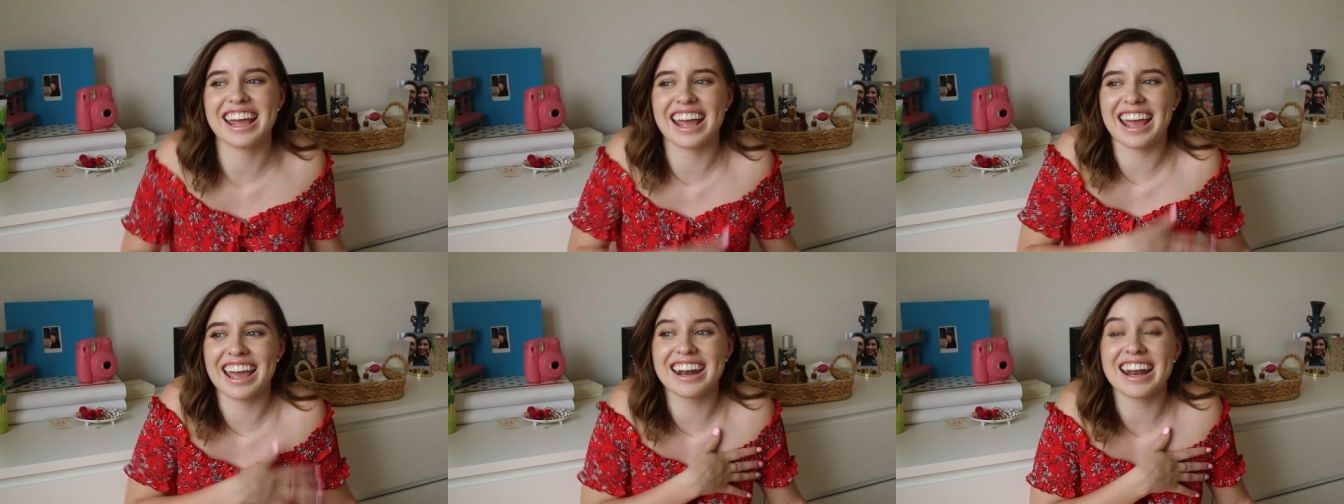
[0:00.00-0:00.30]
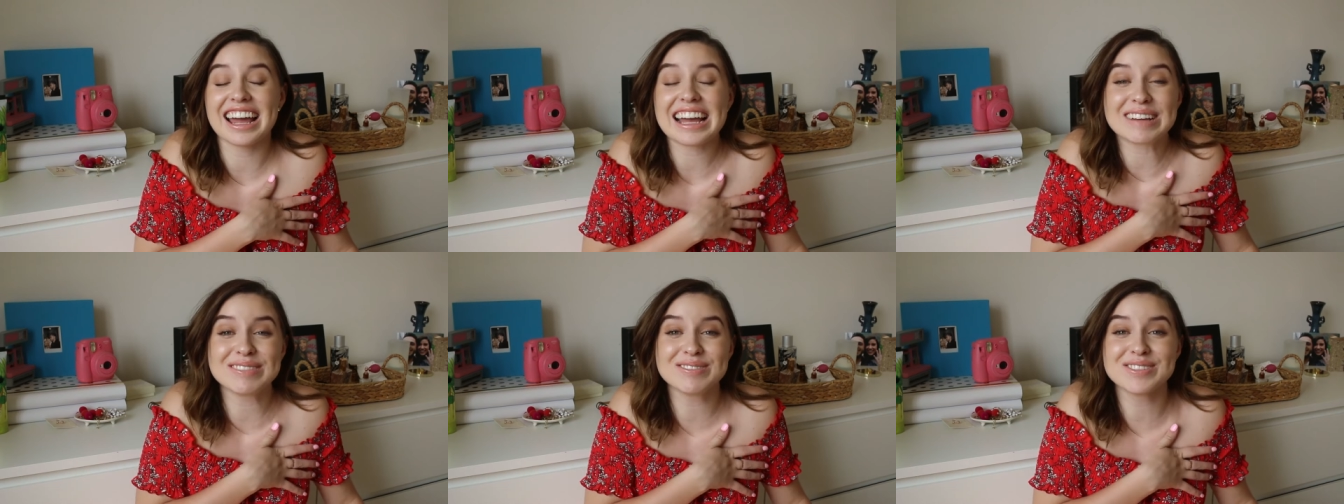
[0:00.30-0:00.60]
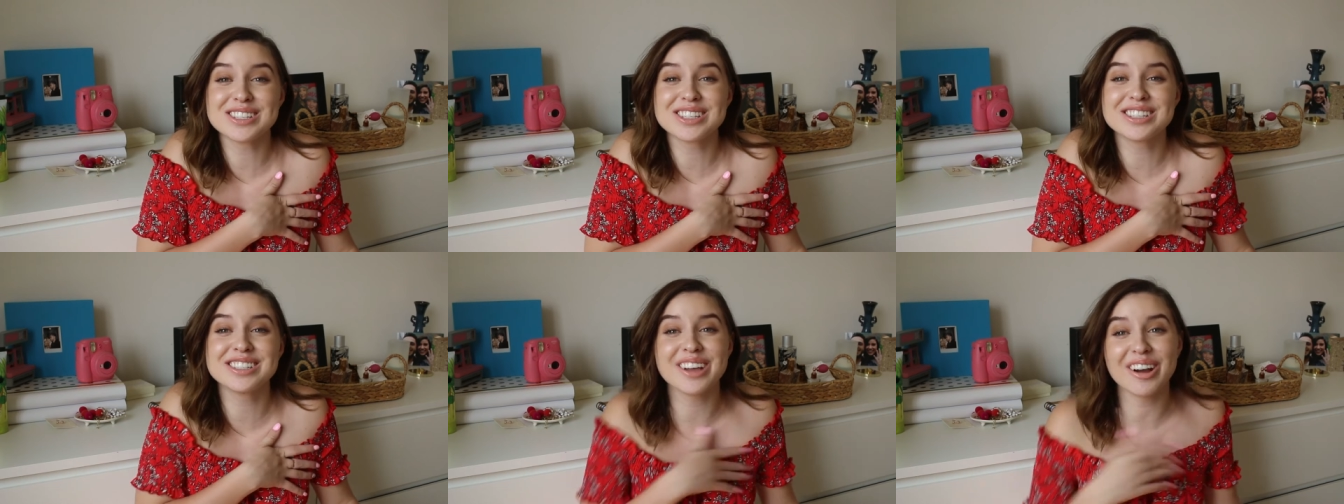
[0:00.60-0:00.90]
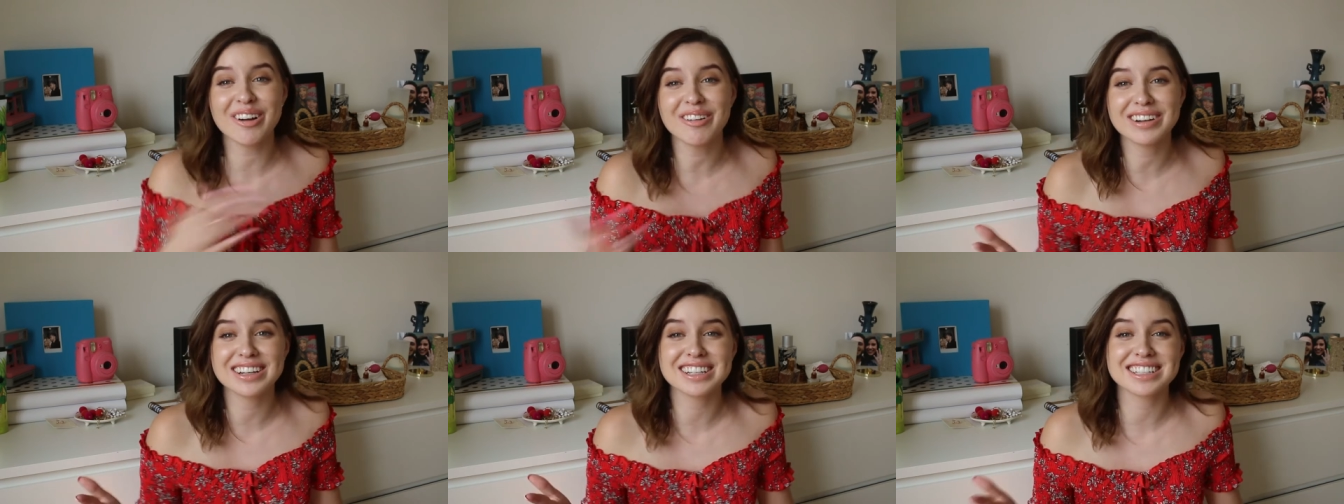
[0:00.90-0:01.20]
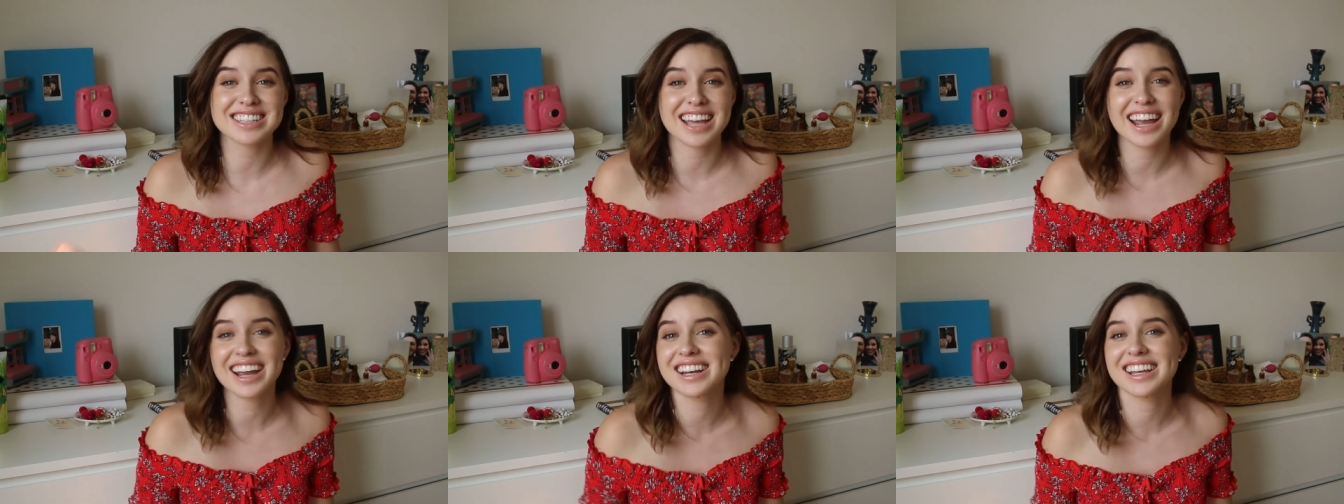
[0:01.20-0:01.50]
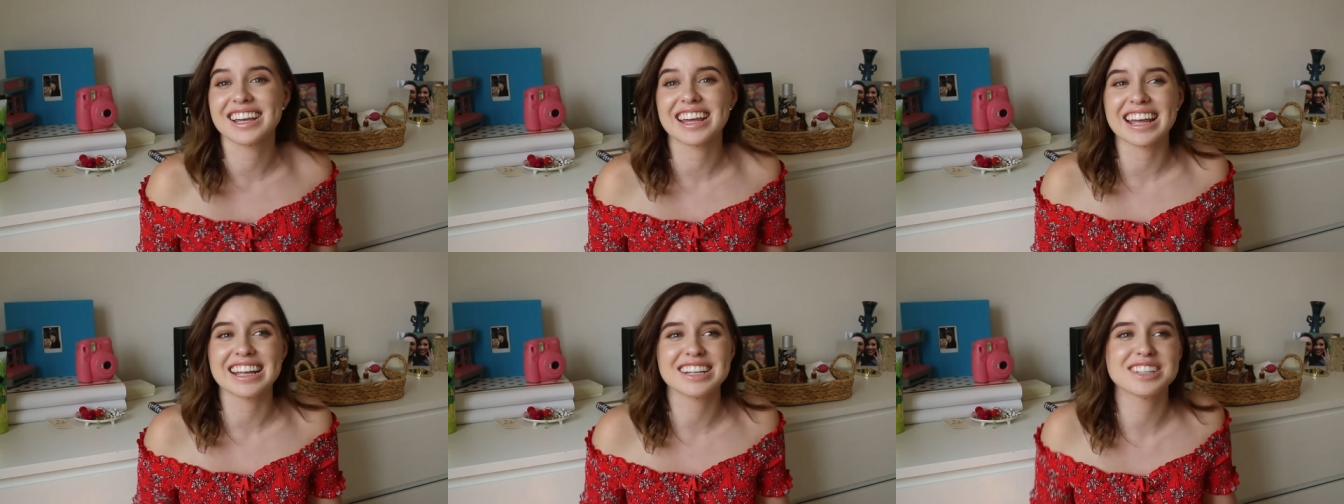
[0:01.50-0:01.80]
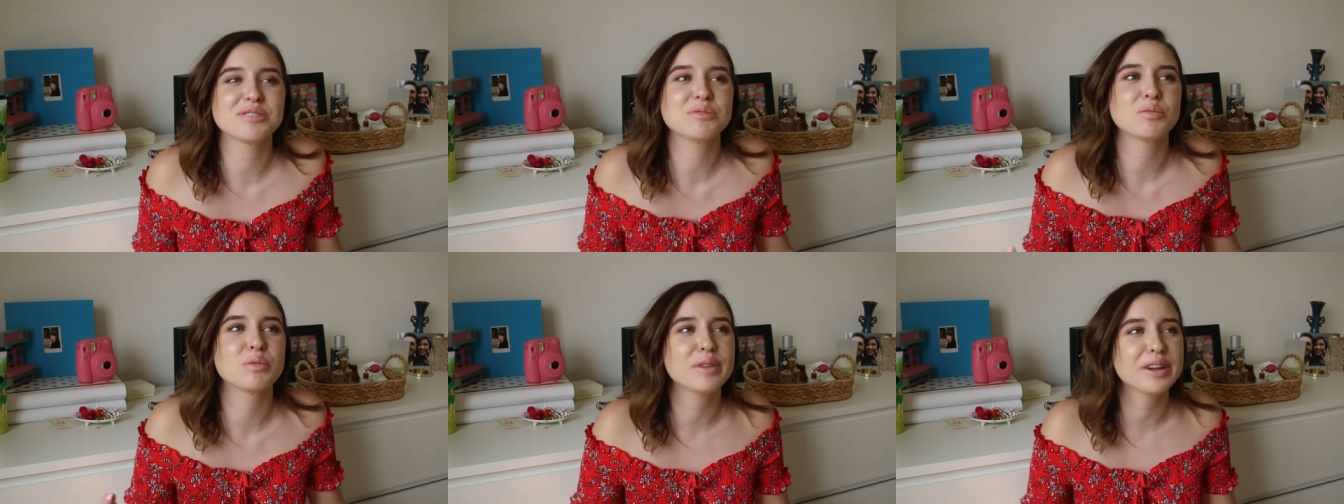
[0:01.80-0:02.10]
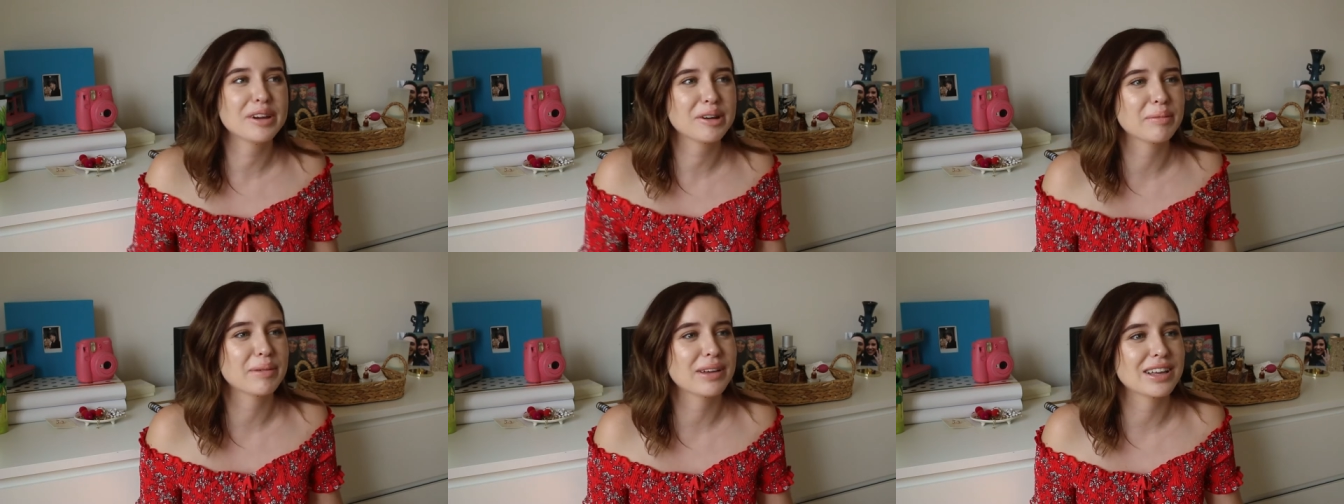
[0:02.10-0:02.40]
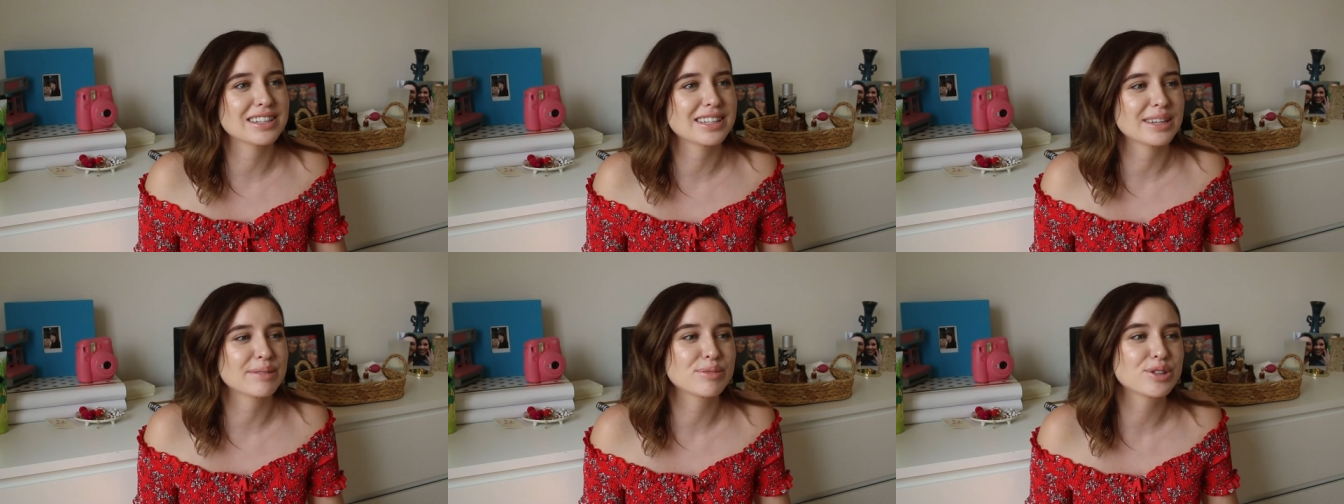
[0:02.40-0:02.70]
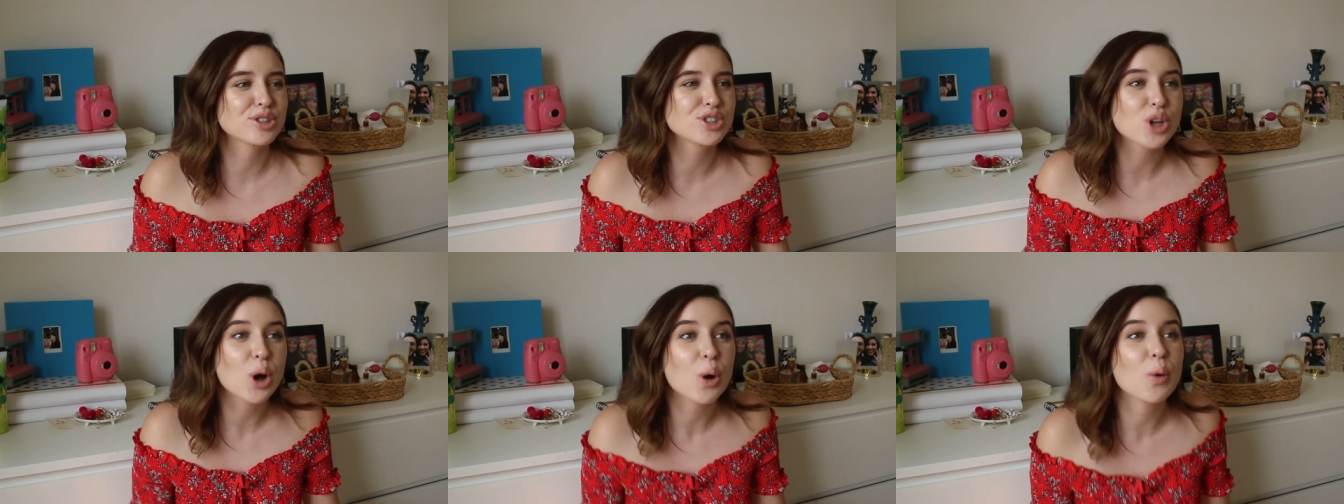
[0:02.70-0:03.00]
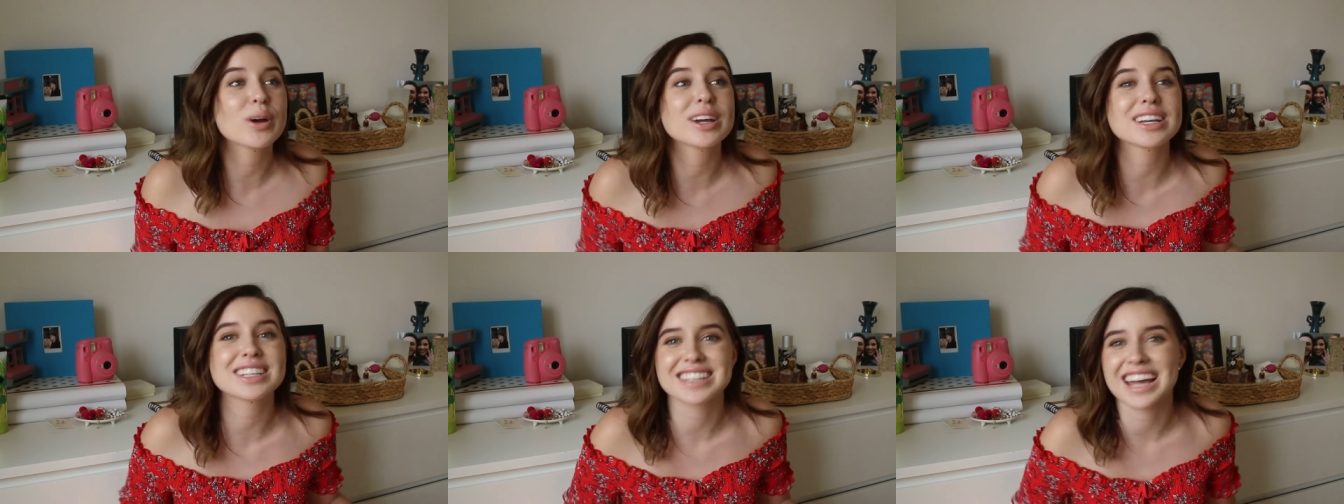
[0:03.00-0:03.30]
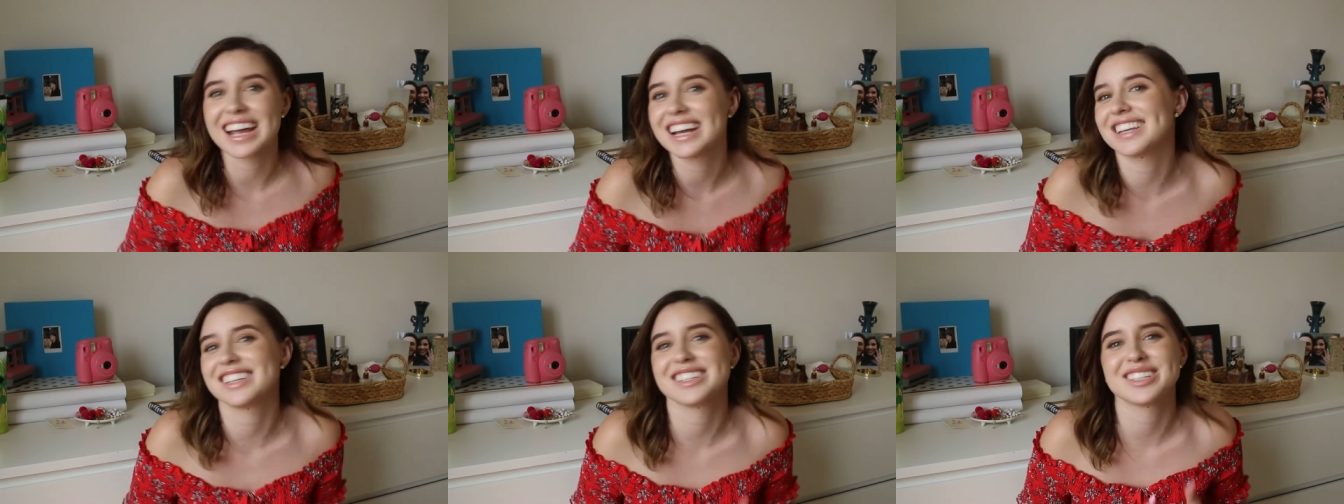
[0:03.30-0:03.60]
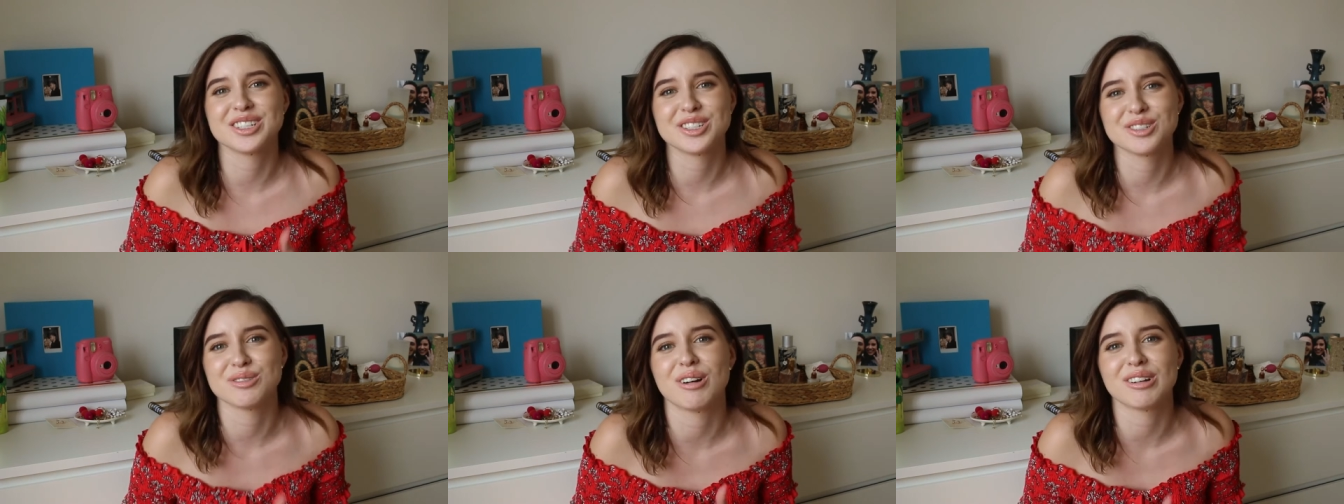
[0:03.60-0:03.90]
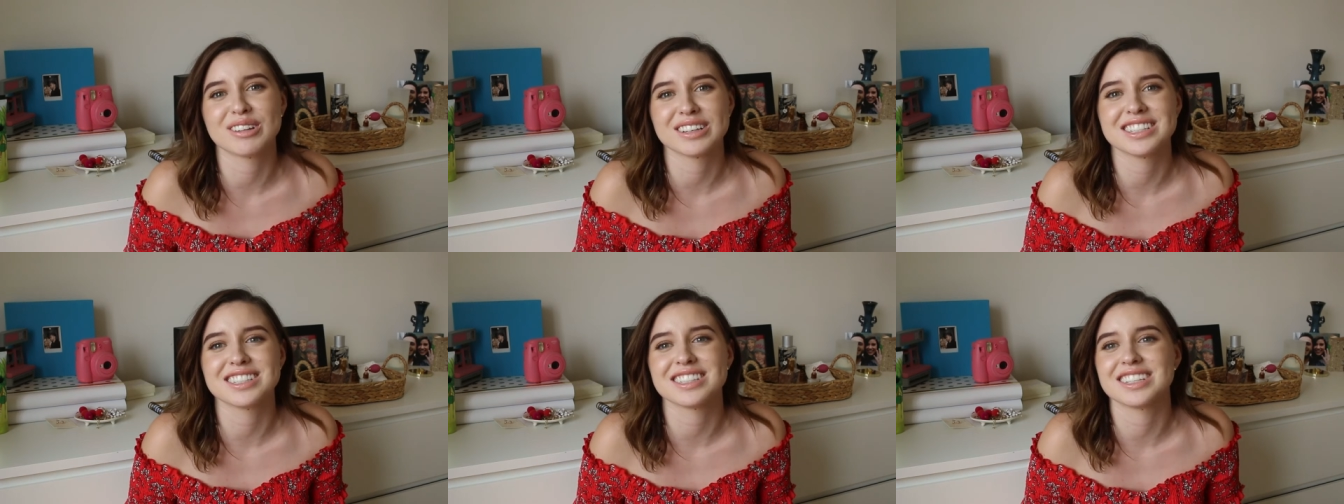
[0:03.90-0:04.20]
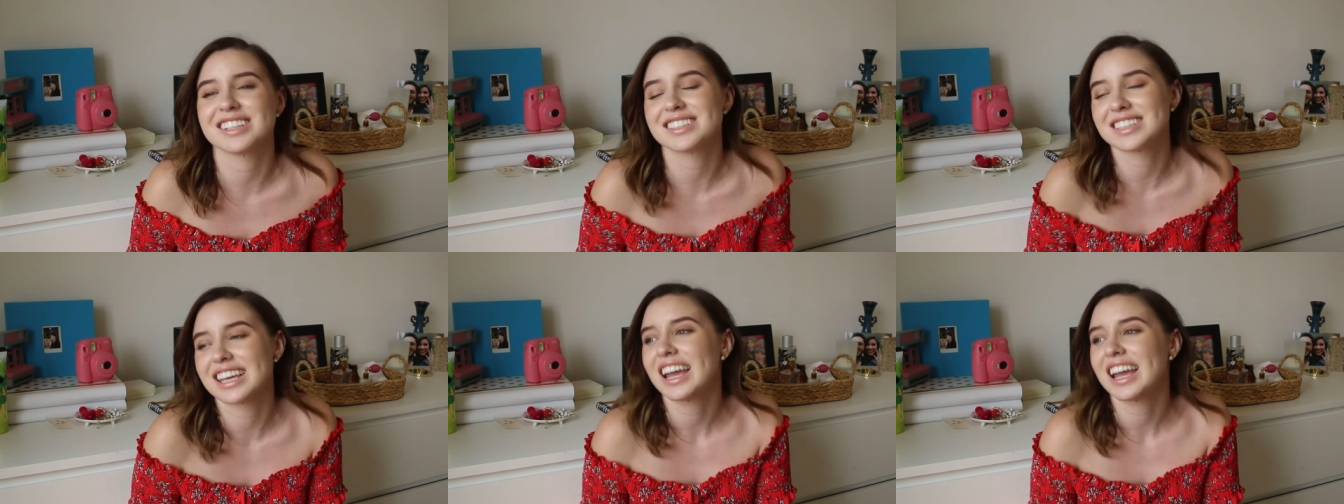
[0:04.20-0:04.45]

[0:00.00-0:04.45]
I'm so excited. It's weird because I'm so excited to do all these things.